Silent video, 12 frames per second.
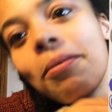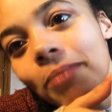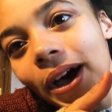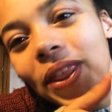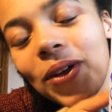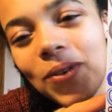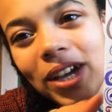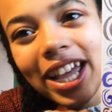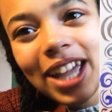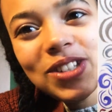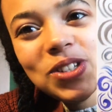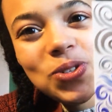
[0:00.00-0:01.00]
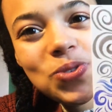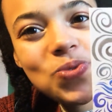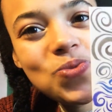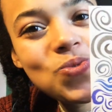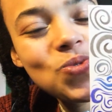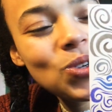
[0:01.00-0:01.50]
By the way, I
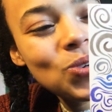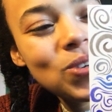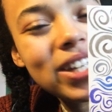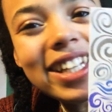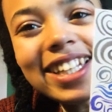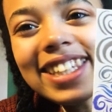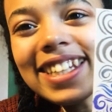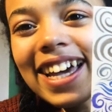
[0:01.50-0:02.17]
drew it.